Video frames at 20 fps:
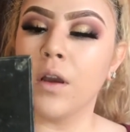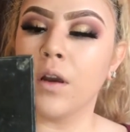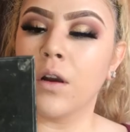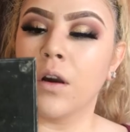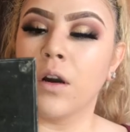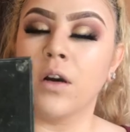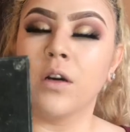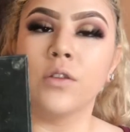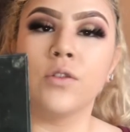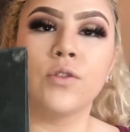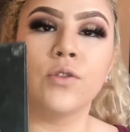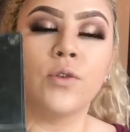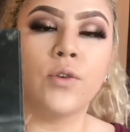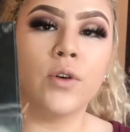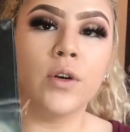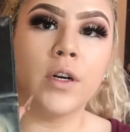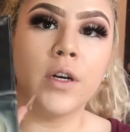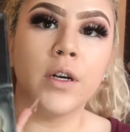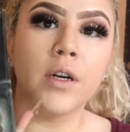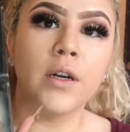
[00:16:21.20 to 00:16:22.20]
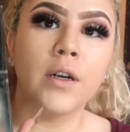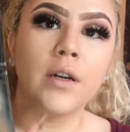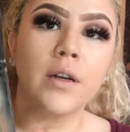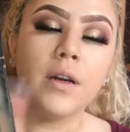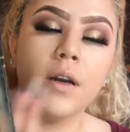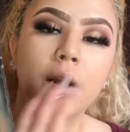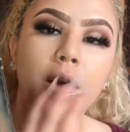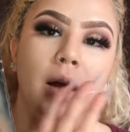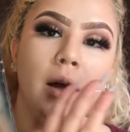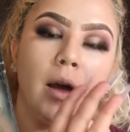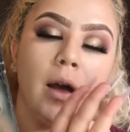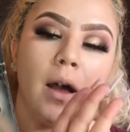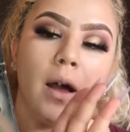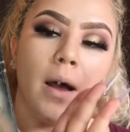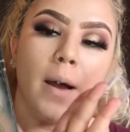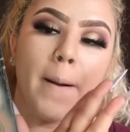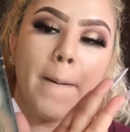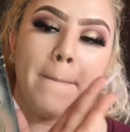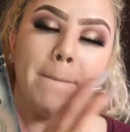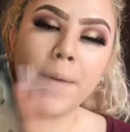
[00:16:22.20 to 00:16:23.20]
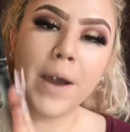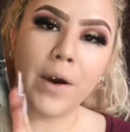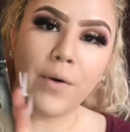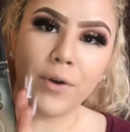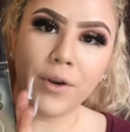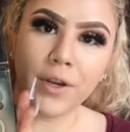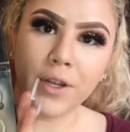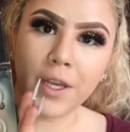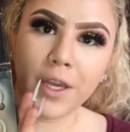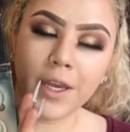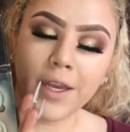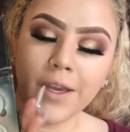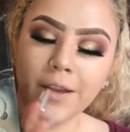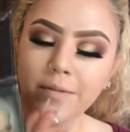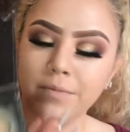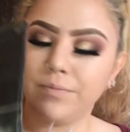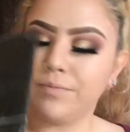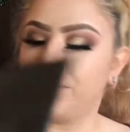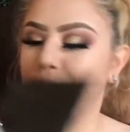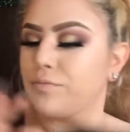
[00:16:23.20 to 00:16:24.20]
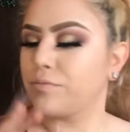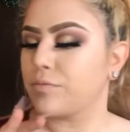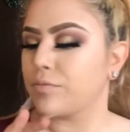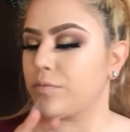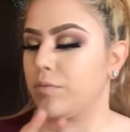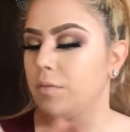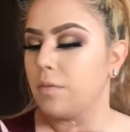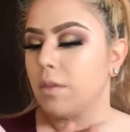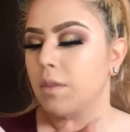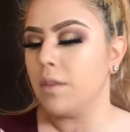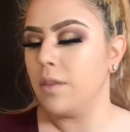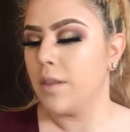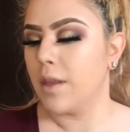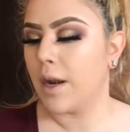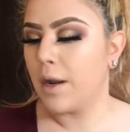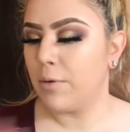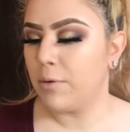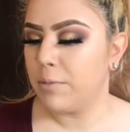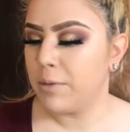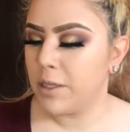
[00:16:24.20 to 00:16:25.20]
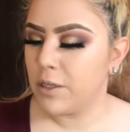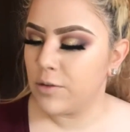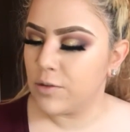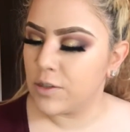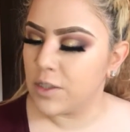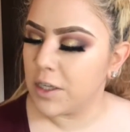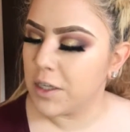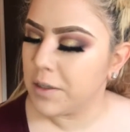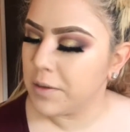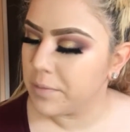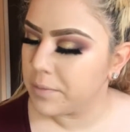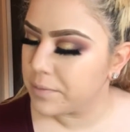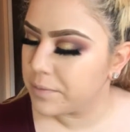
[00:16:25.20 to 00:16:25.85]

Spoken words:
contour powder kit that I will be using.